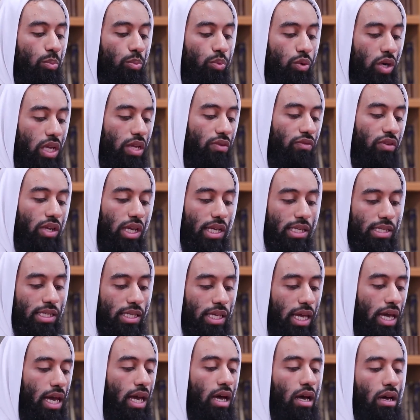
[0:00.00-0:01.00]
the
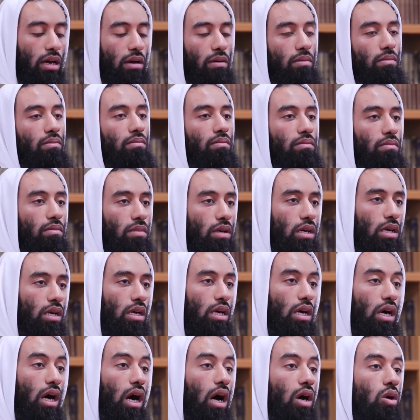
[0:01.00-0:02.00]
previous year,
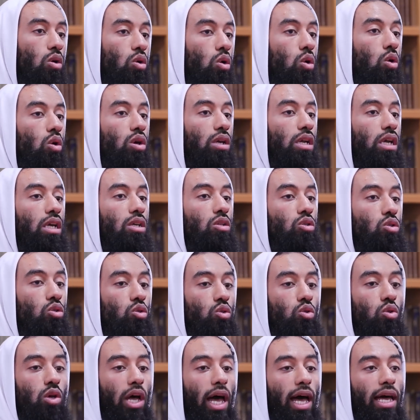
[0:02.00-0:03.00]
according
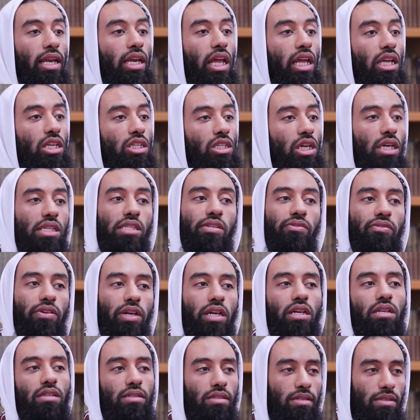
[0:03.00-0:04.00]
to NHS
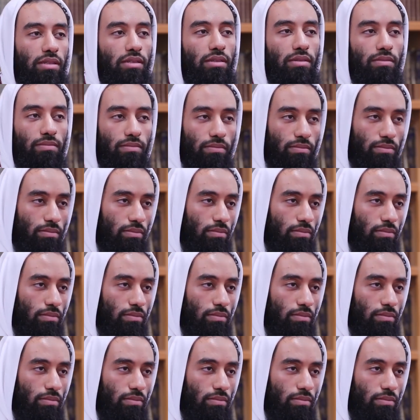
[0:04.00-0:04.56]
figures.